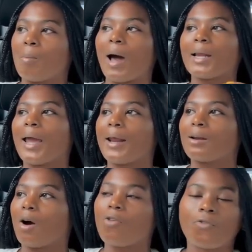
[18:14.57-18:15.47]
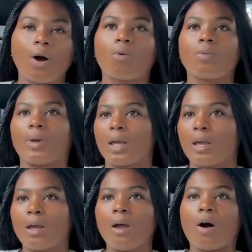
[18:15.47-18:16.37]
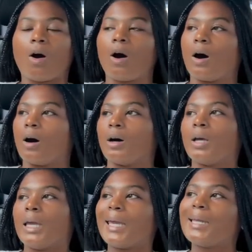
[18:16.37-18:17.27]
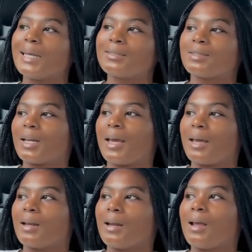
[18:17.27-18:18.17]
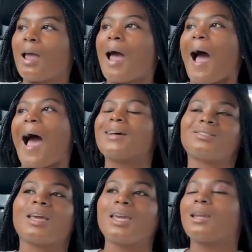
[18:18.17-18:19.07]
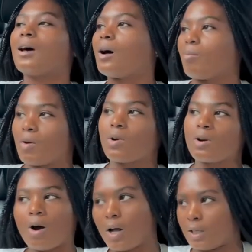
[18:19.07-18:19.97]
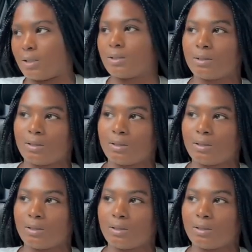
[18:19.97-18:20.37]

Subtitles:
Like, my daddy don't fuck with me, or he this and that, I say he love me regardless.